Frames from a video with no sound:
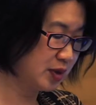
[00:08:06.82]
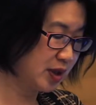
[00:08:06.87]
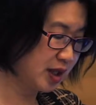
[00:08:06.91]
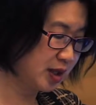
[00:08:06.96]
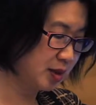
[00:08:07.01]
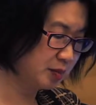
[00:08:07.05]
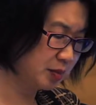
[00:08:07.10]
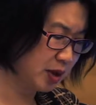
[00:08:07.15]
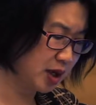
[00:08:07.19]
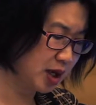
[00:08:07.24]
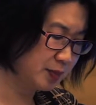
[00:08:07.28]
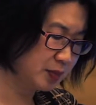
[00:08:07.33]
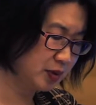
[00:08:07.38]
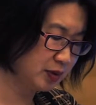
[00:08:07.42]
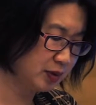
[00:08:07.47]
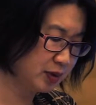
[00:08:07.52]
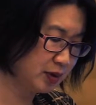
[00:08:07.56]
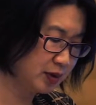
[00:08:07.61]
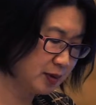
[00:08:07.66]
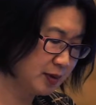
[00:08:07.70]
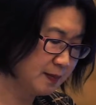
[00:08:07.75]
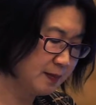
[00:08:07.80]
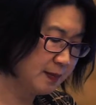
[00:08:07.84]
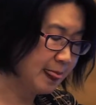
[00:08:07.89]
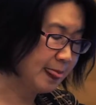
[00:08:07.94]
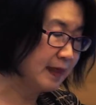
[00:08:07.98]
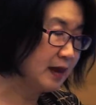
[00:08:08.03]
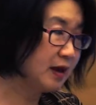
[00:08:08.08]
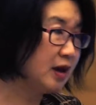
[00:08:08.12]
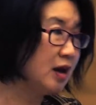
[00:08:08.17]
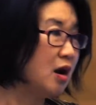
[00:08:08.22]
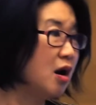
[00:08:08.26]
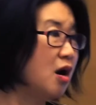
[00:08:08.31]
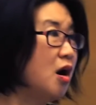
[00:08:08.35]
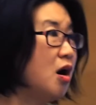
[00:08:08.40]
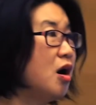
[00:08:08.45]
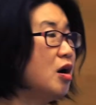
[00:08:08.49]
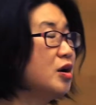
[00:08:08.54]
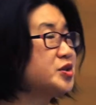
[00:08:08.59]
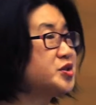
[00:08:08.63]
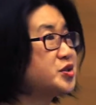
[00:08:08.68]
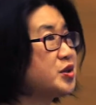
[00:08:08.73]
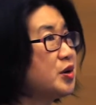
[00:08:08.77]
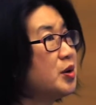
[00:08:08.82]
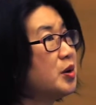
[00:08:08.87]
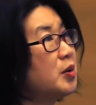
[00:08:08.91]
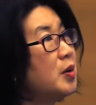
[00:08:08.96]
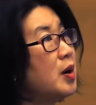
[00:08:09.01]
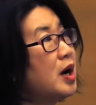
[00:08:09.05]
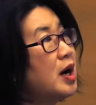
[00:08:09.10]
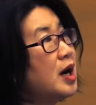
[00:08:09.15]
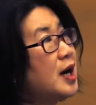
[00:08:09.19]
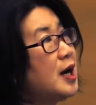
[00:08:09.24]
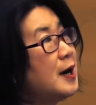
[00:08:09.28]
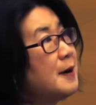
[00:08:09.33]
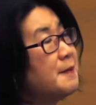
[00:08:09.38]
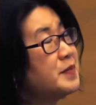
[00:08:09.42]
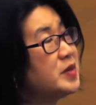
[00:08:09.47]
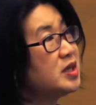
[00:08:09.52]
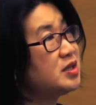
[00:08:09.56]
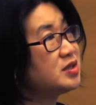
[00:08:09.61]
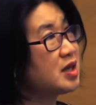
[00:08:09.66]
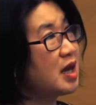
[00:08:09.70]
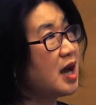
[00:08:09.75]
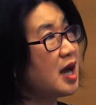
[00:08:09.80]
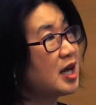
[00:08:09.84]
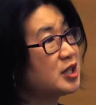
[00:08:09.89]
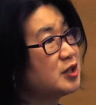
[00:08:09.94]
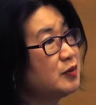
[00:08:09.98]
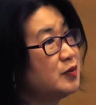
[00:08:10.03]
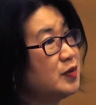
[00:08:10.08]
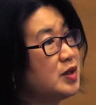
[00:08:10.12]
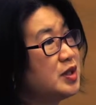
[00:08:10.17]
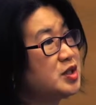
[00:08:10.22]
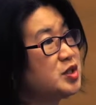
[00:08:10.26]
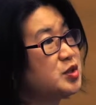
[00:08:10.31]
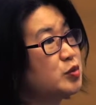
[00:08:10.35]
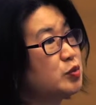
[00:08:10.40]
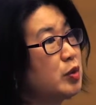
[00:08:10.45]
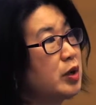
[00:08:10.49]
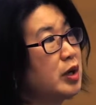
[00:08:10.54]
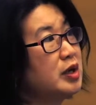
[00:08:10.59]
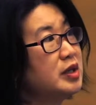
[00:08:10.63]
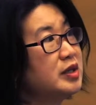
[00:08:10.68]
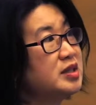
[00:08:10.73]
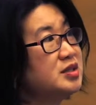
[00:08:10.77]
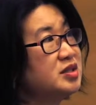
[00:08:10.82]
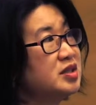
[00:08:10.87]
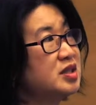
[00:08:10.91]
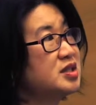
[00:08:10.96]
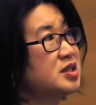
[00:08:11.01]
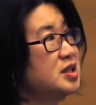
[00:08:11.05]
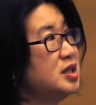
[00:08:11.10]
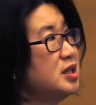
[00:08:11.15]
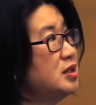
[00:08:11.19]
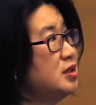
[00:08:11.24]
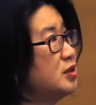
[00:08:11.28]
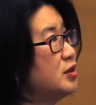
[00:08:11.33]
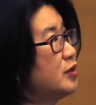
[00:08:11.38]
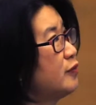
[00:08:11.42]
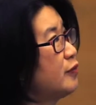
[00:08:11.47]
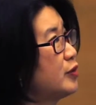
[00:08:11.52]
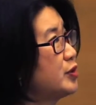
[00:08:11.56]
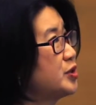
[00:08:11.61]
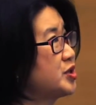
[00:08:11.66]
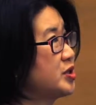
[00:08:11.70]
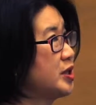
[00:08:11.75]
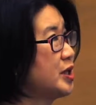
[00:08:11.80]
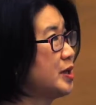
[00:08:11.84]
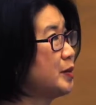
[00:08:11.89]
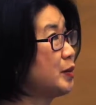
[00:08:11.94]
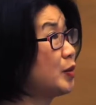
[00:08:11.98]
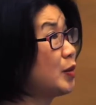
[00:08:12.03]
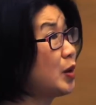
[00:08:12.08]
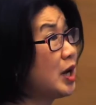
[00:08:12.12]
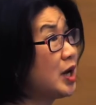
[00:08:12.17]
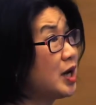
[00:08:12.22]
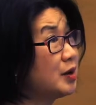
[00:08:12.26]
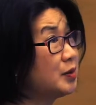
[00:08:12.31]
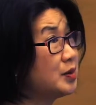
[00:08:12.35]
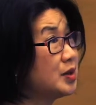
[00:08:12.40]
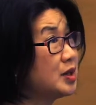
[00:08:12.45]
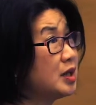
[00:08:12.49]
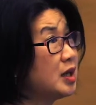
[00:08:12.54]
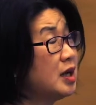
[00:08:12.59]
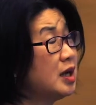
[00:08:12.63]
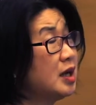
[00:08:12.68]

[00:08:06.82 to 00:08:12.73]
and popular. Also, these activists rarely succeeded the first time around.